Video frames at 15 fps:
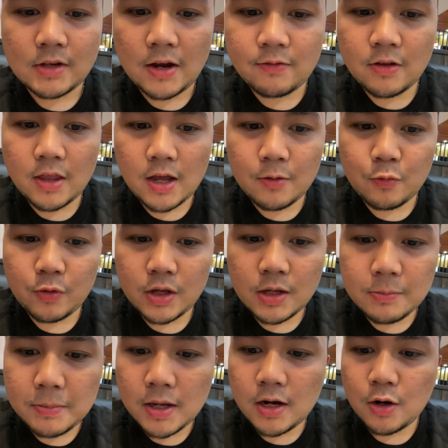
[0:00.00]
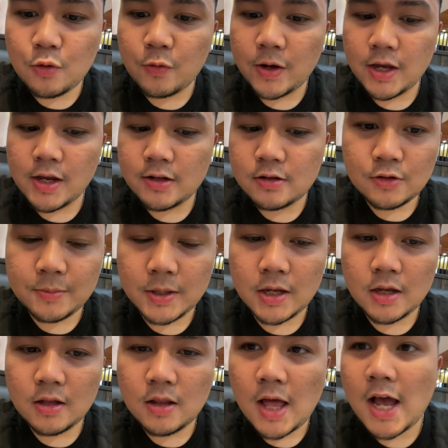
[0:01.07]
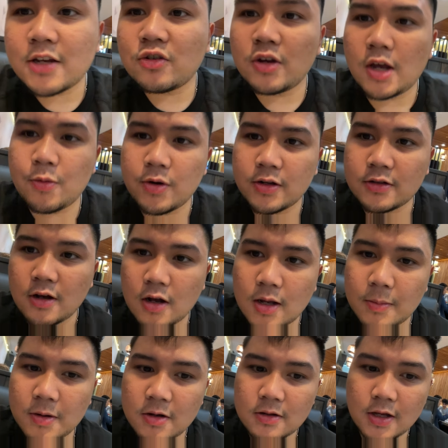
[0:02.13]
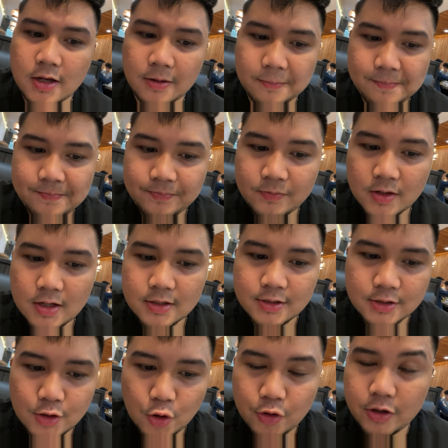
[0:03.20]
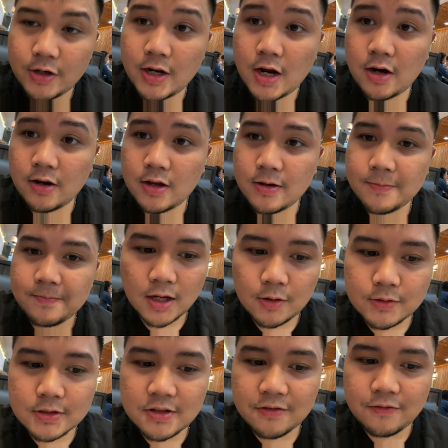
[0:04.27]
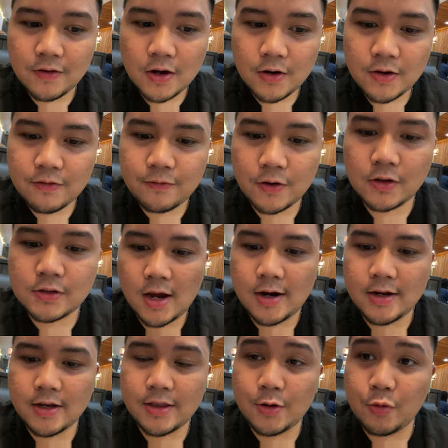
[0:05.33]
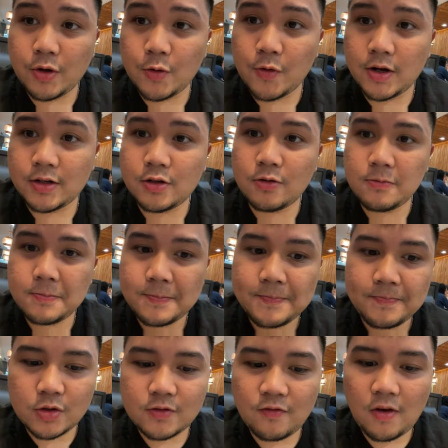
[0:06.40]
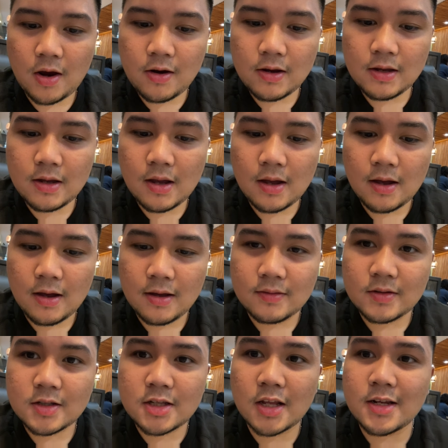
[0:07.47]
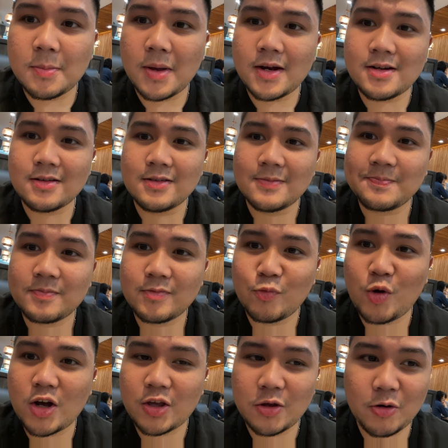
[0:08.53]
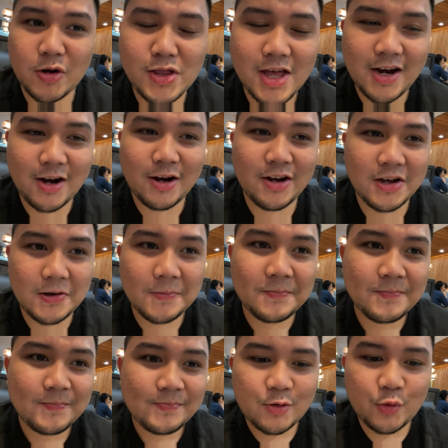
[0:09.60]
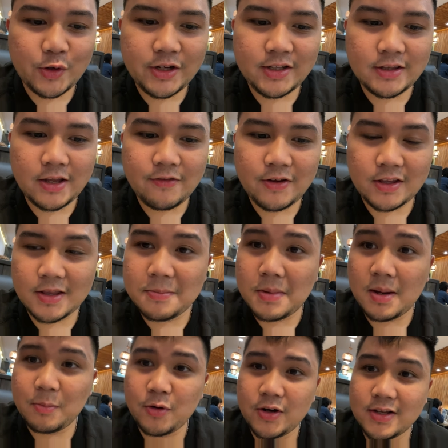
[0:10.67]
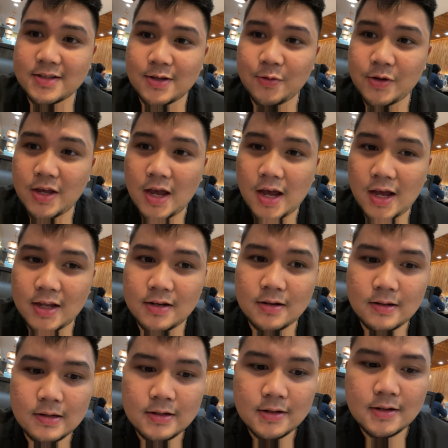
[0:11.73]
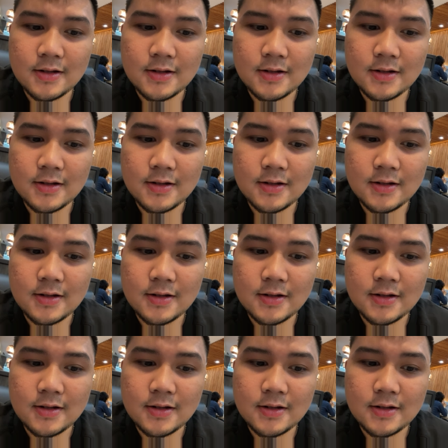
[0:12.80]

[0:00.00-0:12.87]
After that, we made our way to McGill. Actually, I want to talk about like Snowdon area. That was the very first area that we went to. It was very uh, sentimental, walking around that area, reliving the memories that we had